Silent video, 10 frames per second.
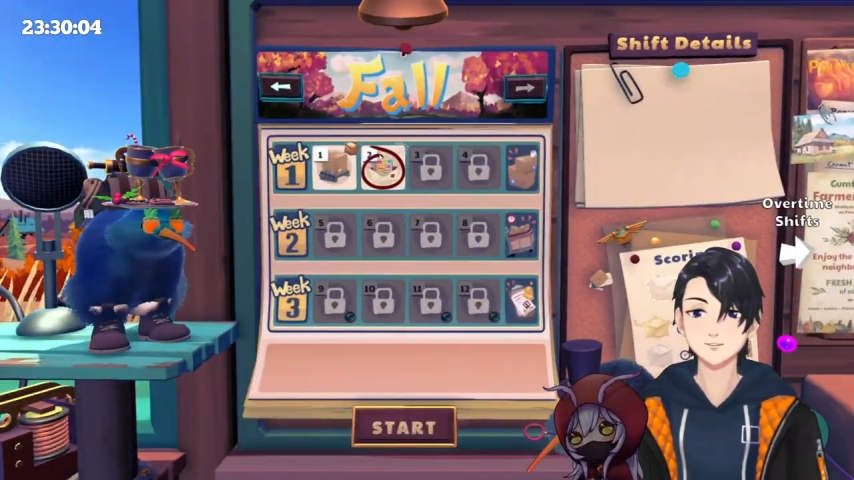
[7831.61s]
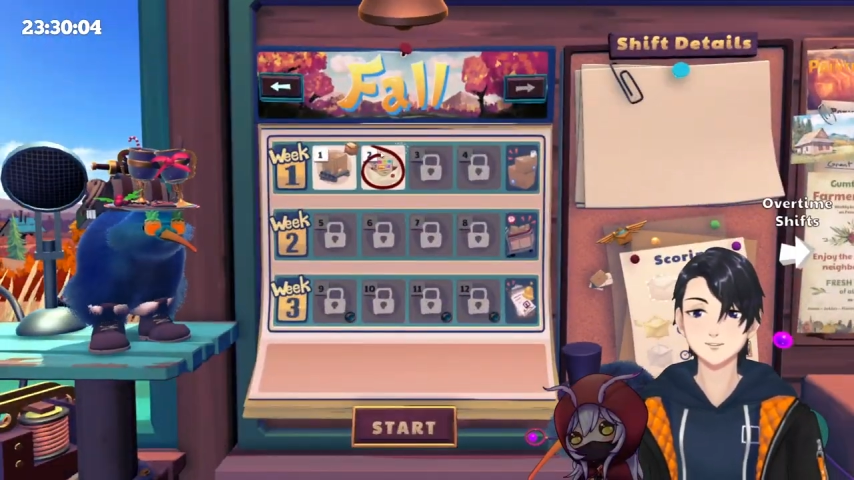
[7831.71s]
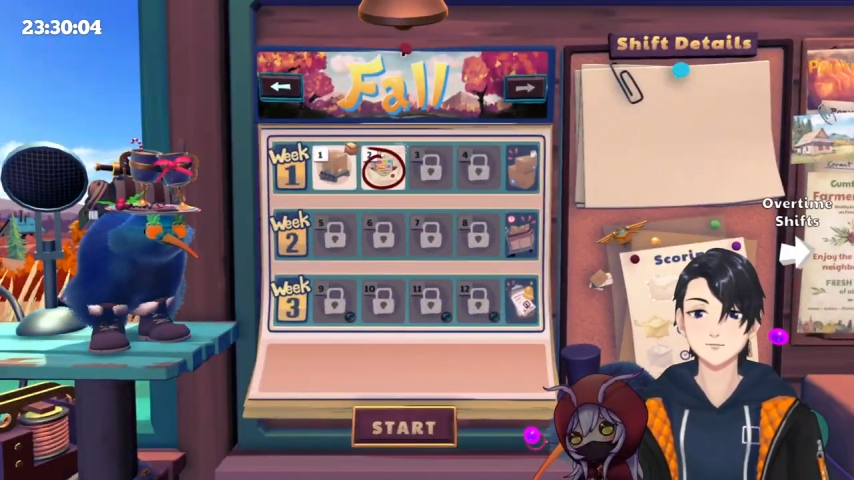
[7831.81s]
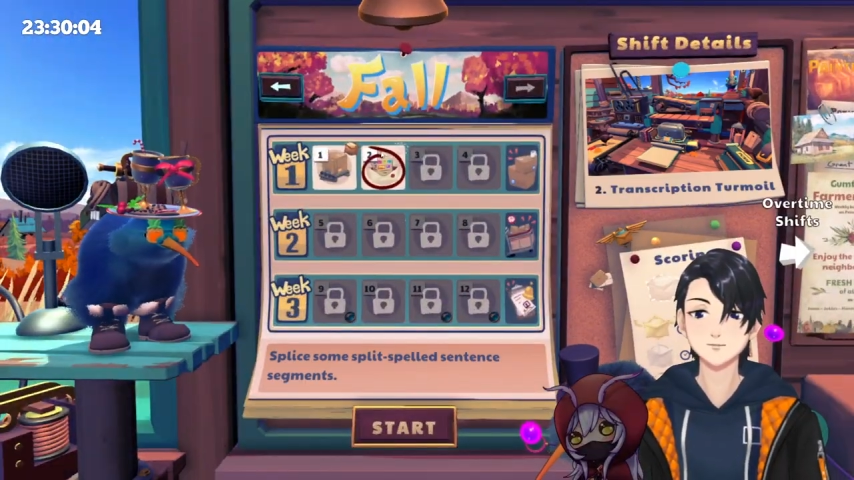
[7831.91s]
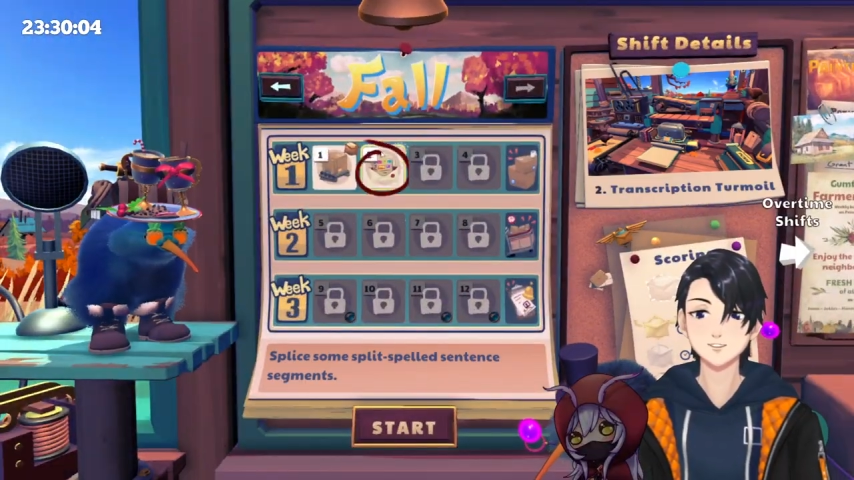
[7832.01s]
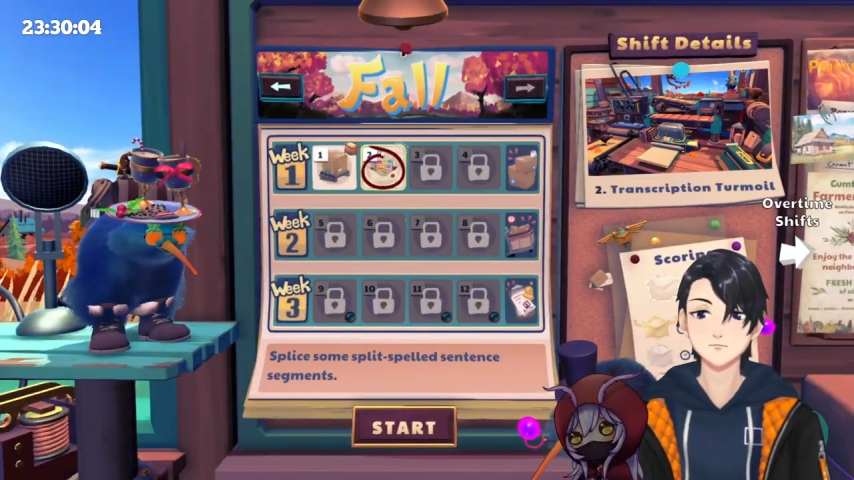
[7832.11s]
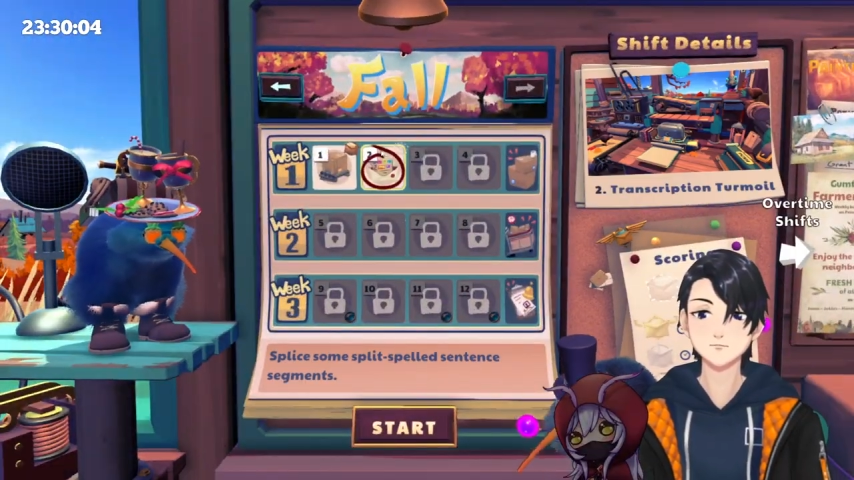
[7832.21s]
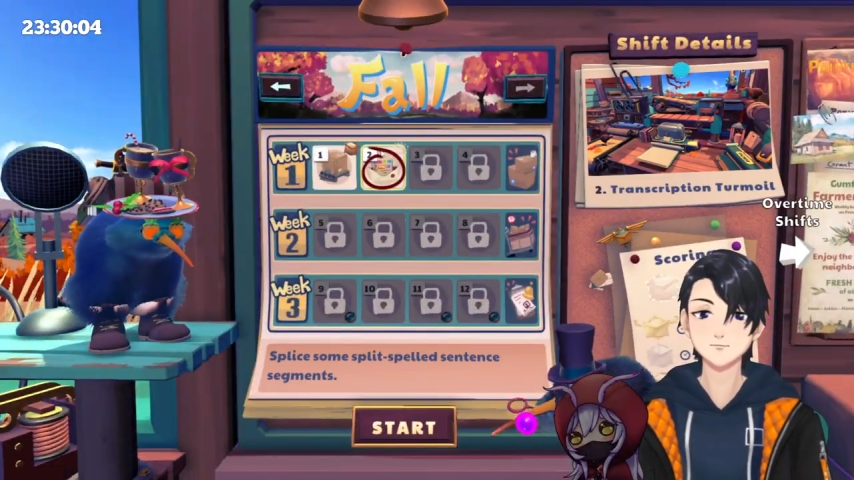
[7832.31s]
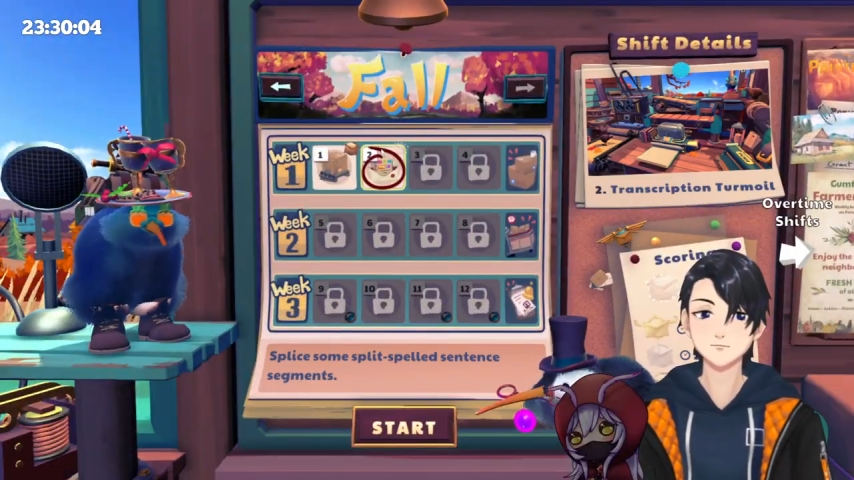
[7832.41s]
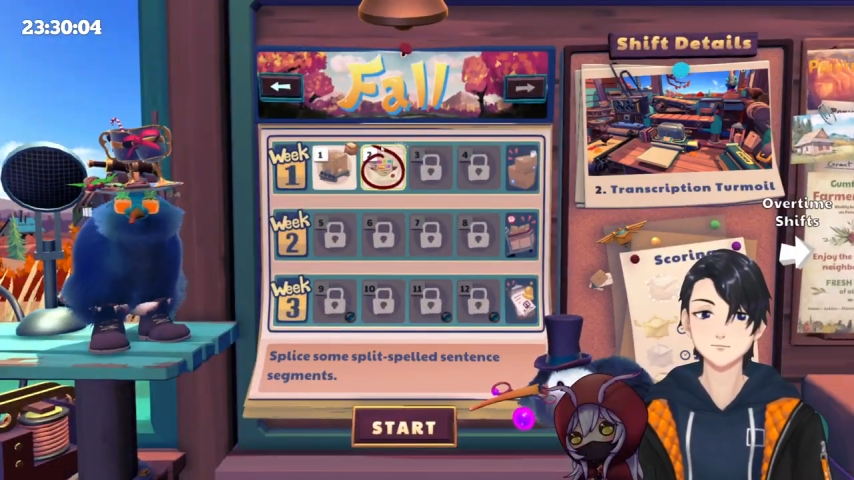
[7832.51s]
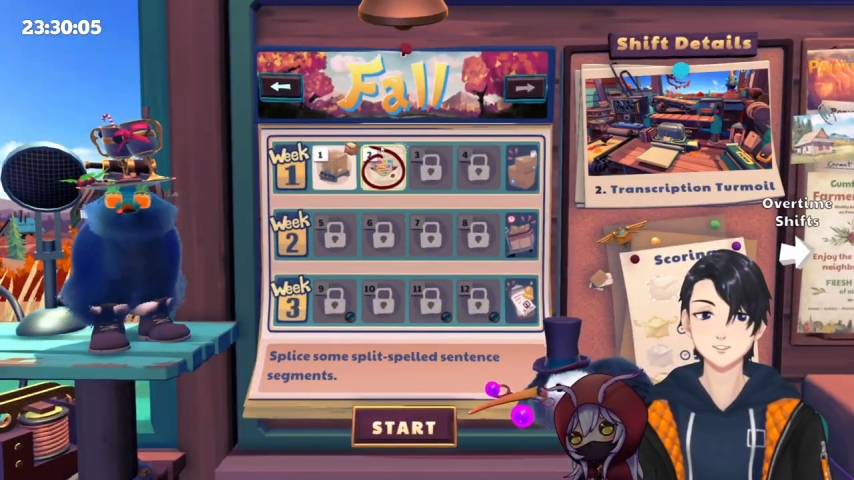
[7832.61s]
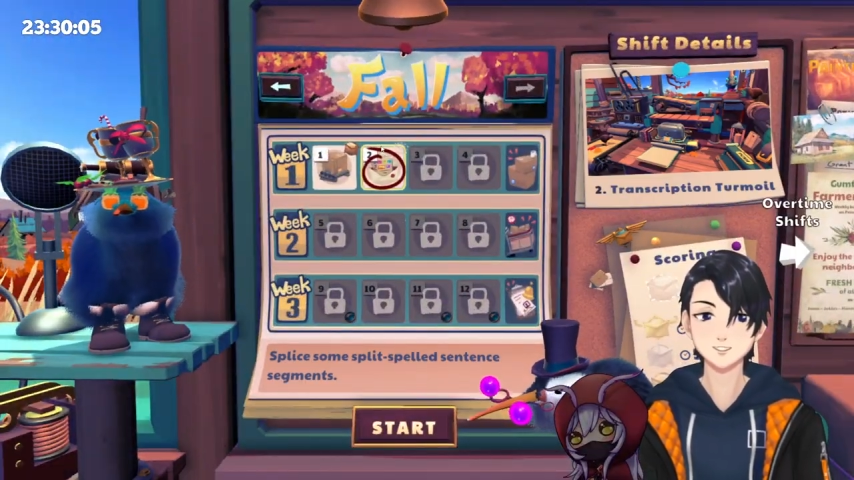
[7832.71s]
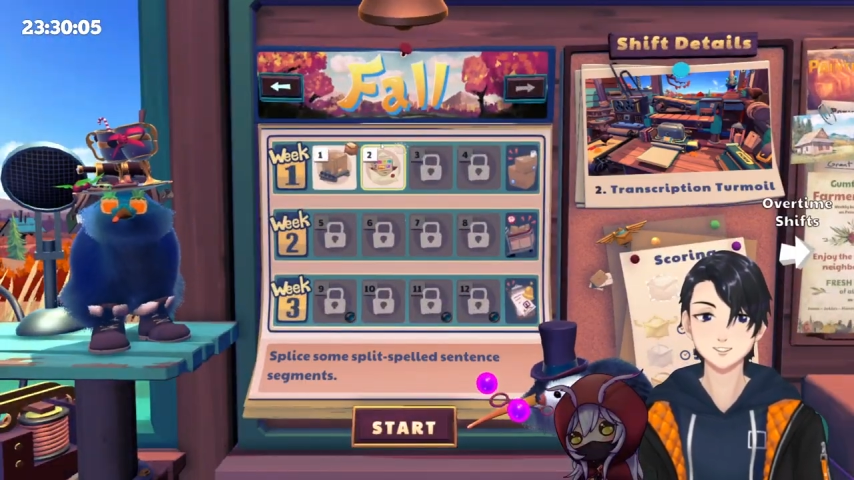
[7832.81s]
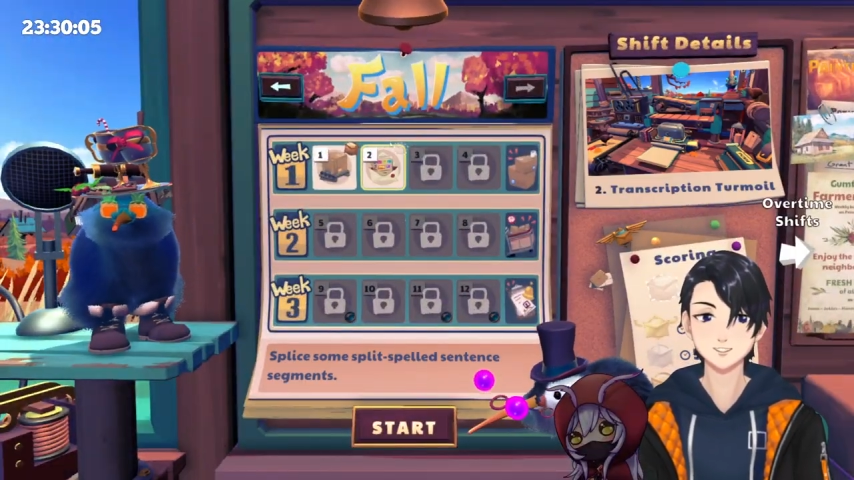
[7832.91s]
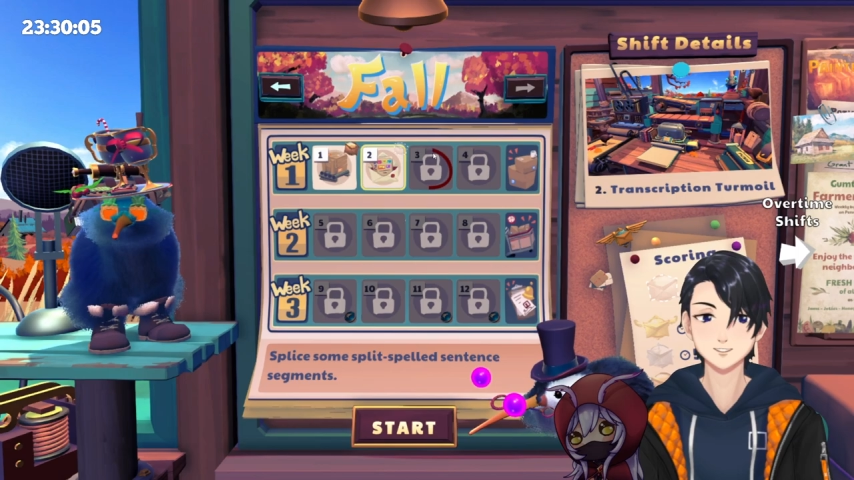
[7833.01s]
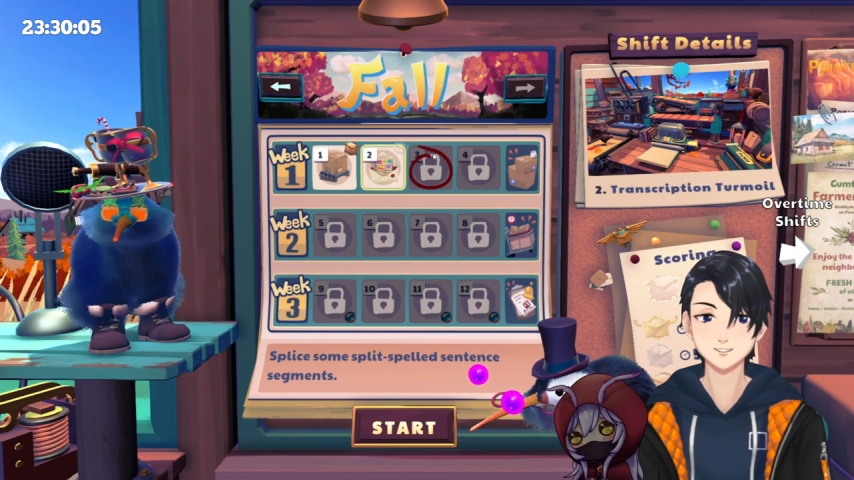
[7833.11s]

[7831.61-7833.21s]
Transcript: one I want to be doing is uh,